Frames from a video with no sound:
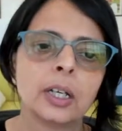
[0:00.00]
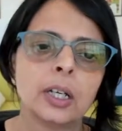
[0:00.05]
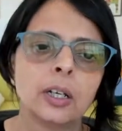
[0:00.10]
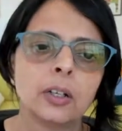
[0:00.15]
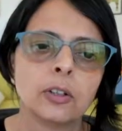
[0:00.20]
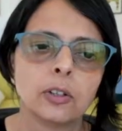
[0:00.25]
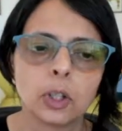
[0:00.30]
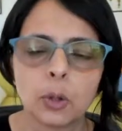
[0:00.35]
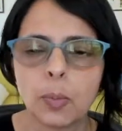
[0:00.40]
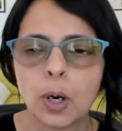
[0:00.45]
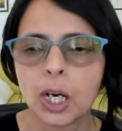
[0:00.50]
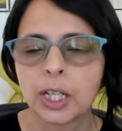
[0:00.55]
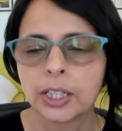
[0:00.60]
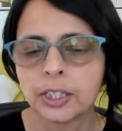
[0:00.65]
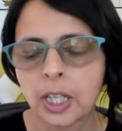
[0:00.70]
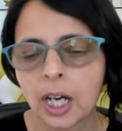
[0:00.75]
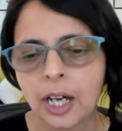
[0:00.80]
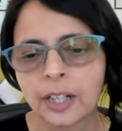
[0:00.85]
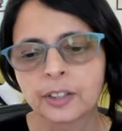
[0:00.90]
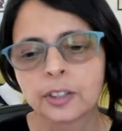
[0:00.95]

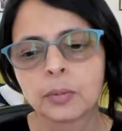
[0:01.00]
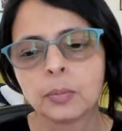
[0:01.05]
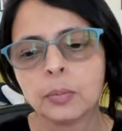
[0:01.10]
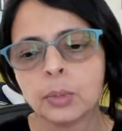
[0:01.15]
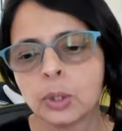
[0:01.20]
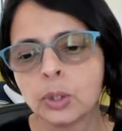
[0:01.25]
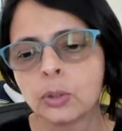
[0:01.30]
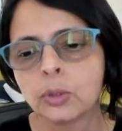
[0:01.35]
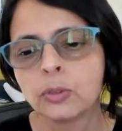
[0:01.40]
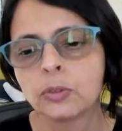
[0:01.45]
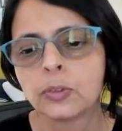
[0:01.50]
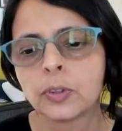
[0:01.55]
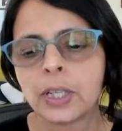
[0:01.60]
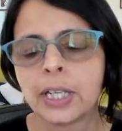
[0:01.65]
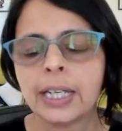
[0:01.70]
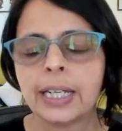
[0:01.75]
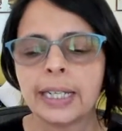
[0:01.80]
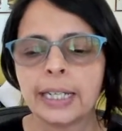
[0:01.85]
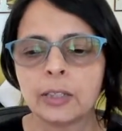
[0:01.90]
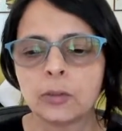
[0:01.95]
robot.move,
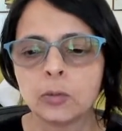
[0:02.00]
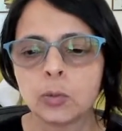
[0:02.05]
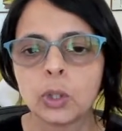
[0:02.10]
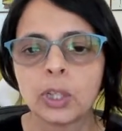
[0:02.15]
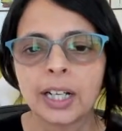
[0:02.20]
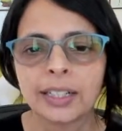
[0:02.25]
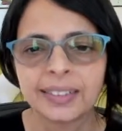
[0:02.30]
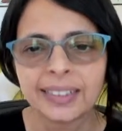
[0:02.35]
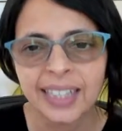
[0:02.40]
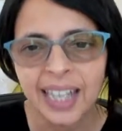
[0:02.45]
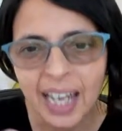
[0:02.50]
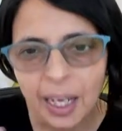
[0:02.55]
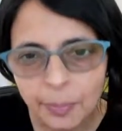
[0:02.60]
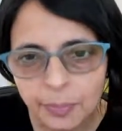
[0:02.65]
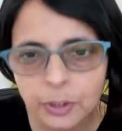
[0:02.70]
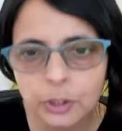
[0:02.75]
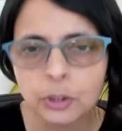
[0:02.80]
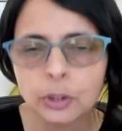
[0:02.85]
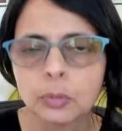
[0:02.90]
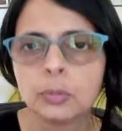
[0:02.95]
it will
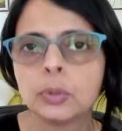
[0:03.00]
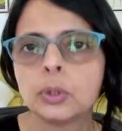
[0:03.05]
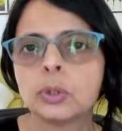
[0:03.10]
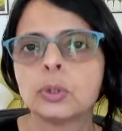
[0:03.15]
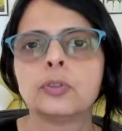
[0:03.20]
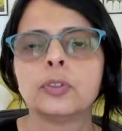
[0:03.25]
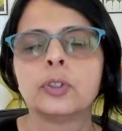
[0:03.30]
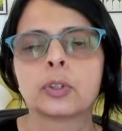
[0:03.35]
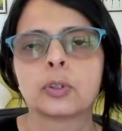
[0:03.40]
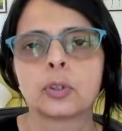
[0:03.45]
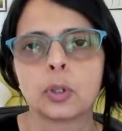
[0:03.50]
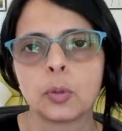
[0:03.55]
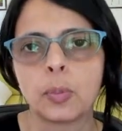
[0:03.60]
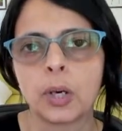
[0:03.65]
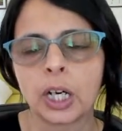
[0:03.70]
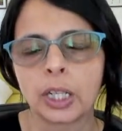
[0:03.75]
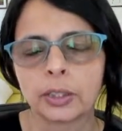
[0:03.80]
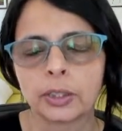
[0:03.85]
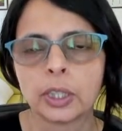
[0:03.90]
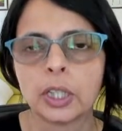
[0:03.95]
attempt to move the
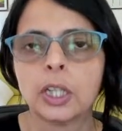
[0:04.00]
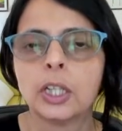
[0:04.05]
robot